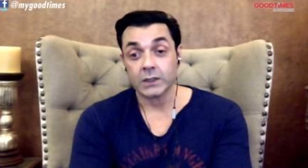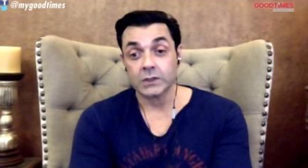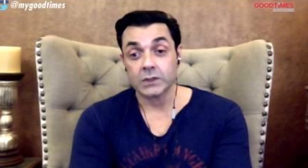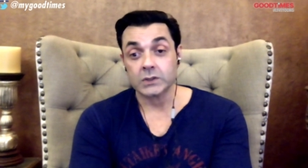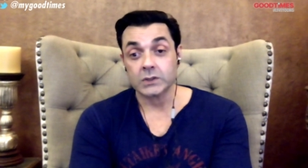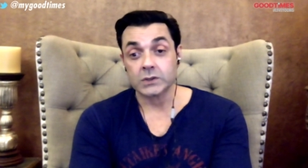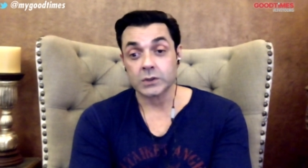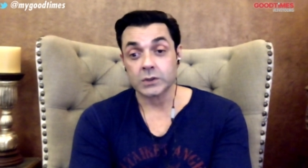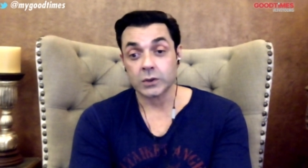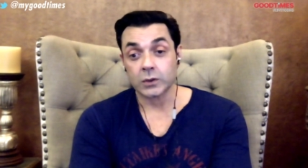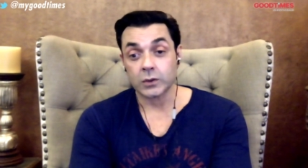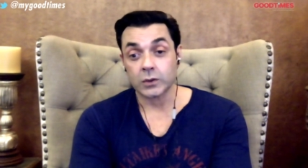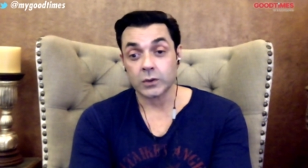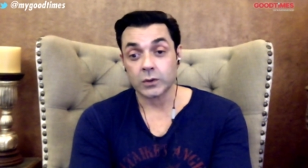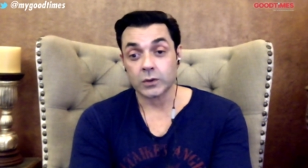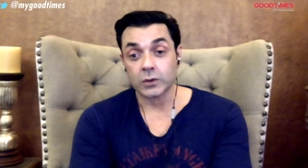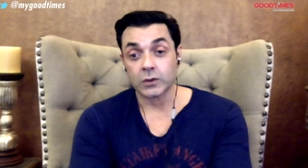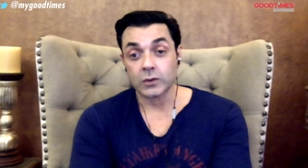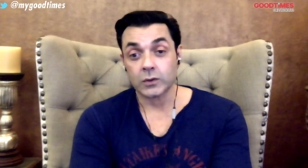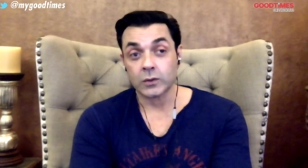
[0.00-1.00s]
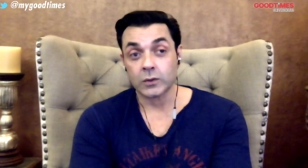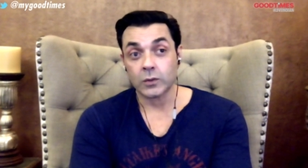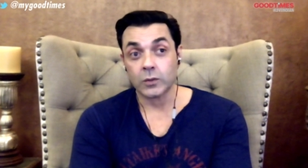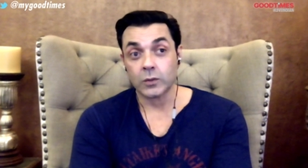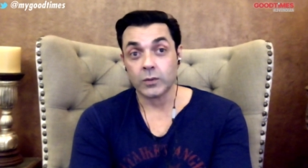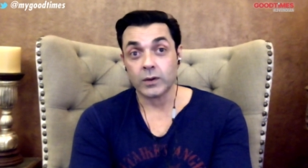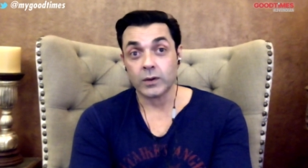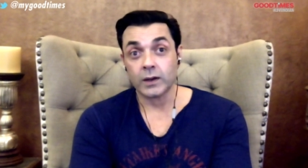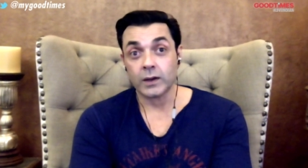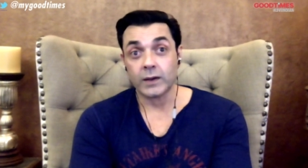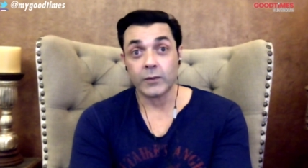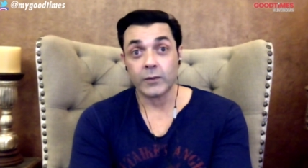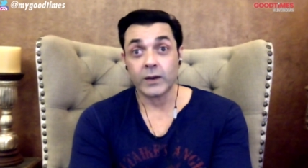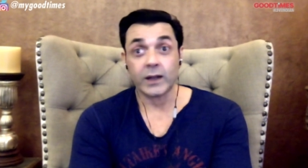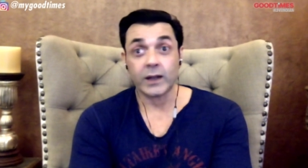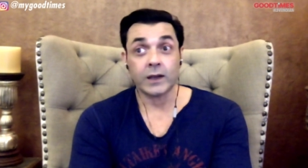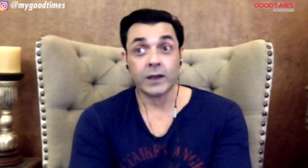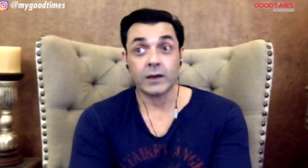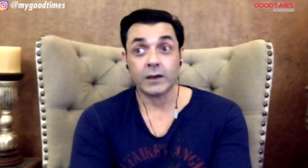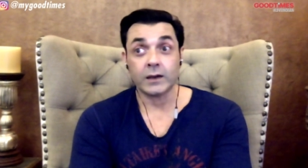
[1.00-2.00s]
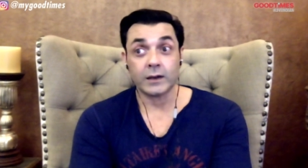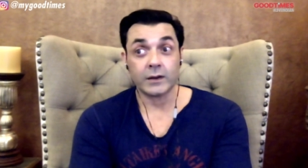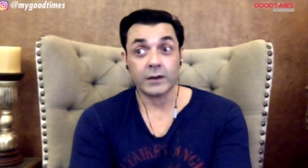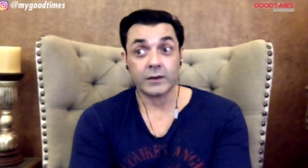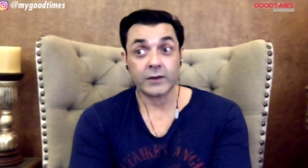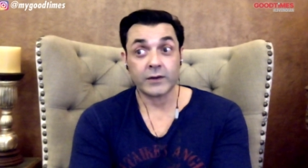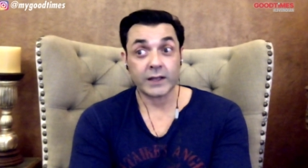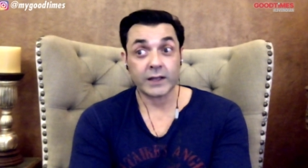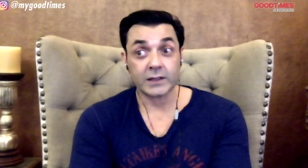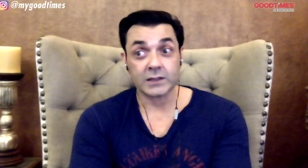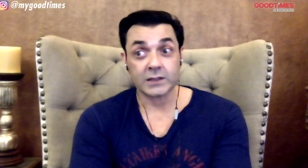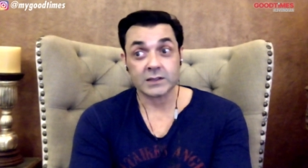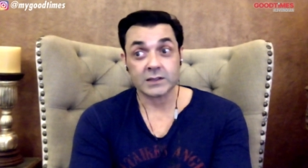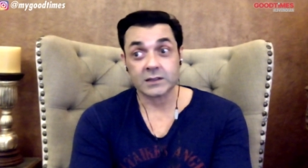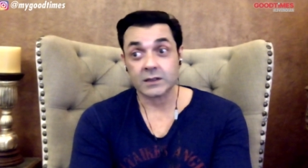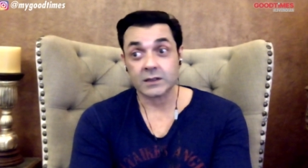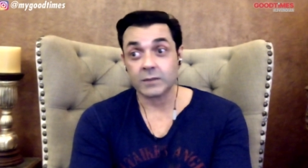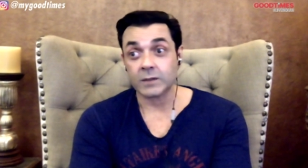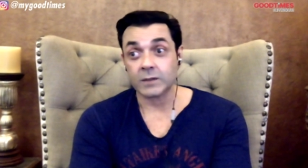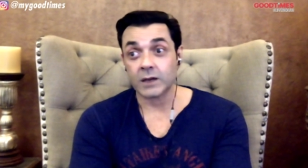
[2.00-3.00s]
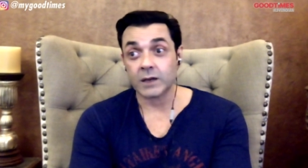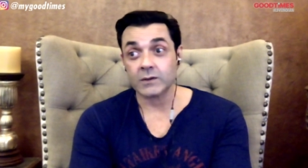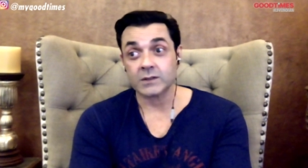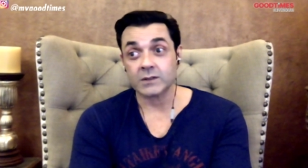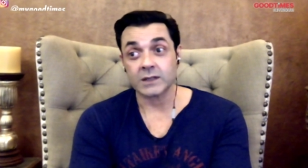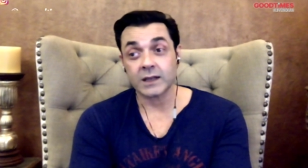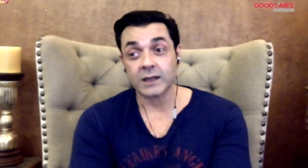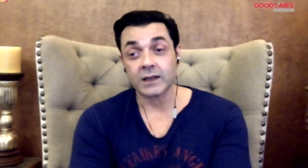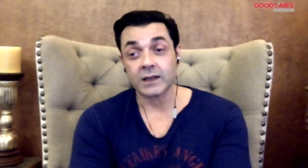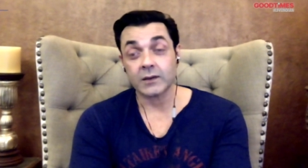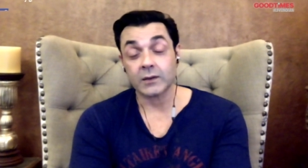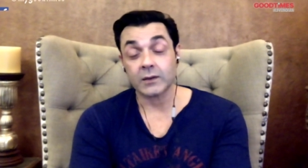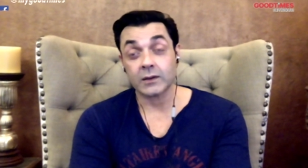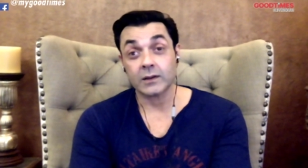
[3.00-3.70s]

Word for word: So when I read the script, I was like,